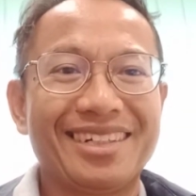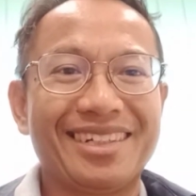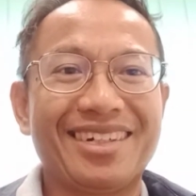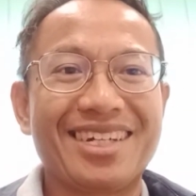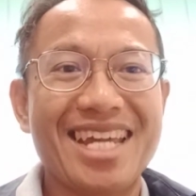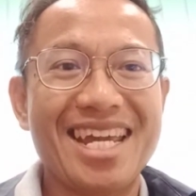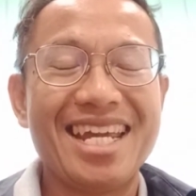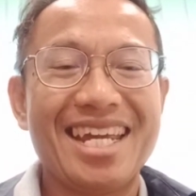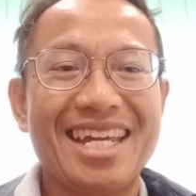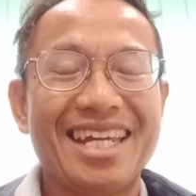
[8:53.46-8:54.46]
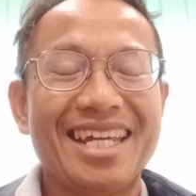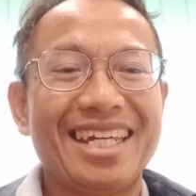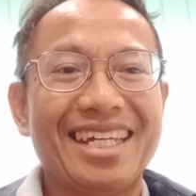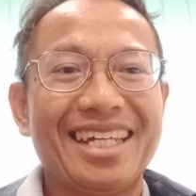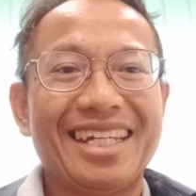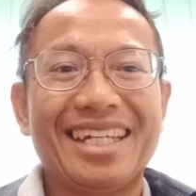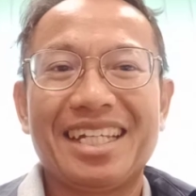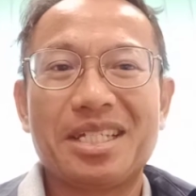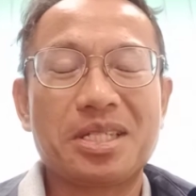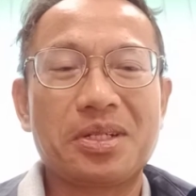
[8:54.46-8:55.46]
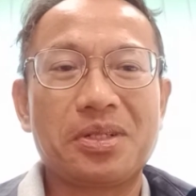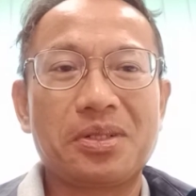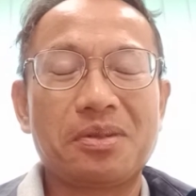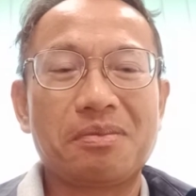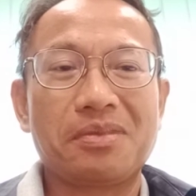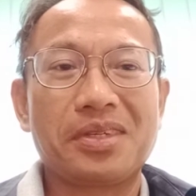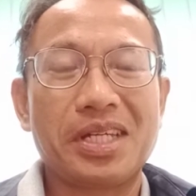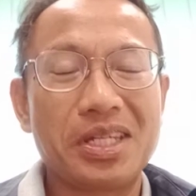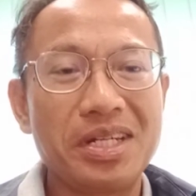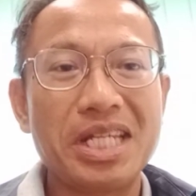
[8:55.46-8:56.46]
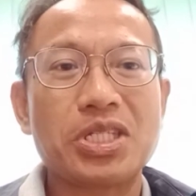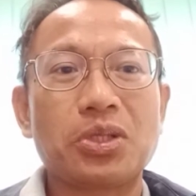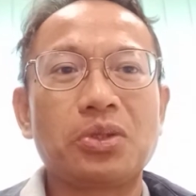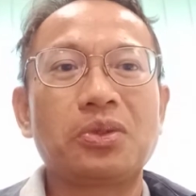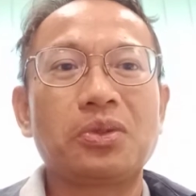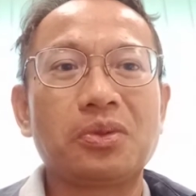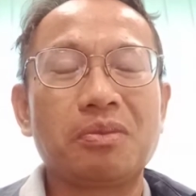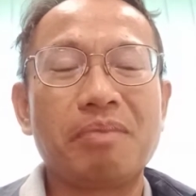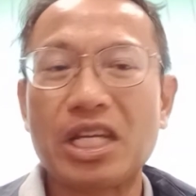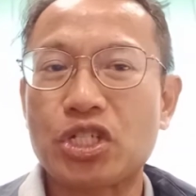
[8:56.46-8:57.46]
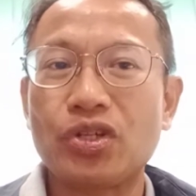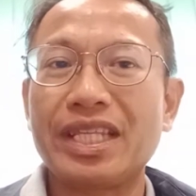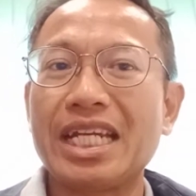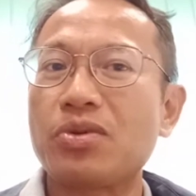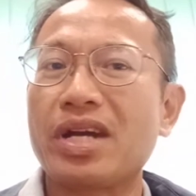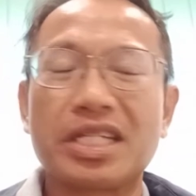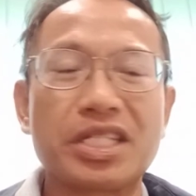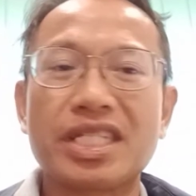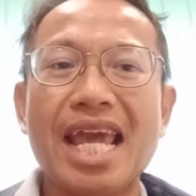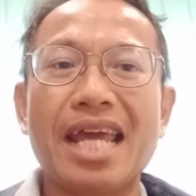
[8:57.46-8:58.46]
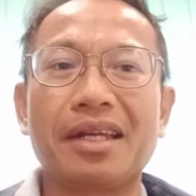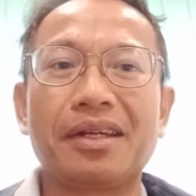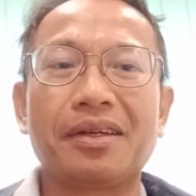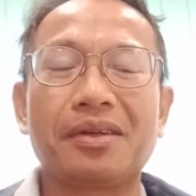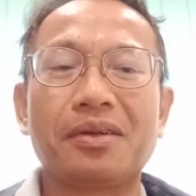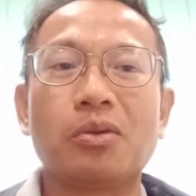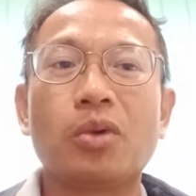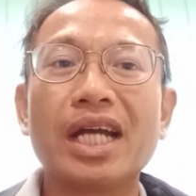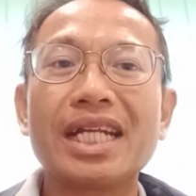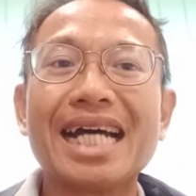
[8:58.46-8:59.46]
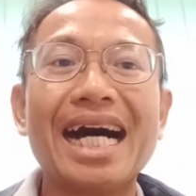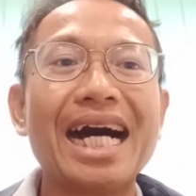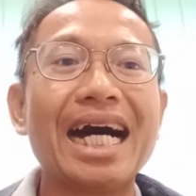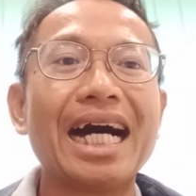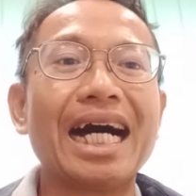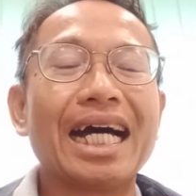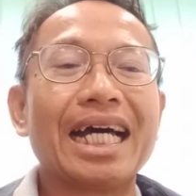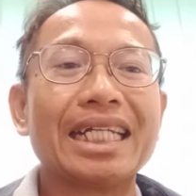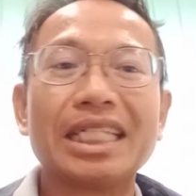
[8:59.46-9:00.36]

Okay, so you need to make sure that you understand what are the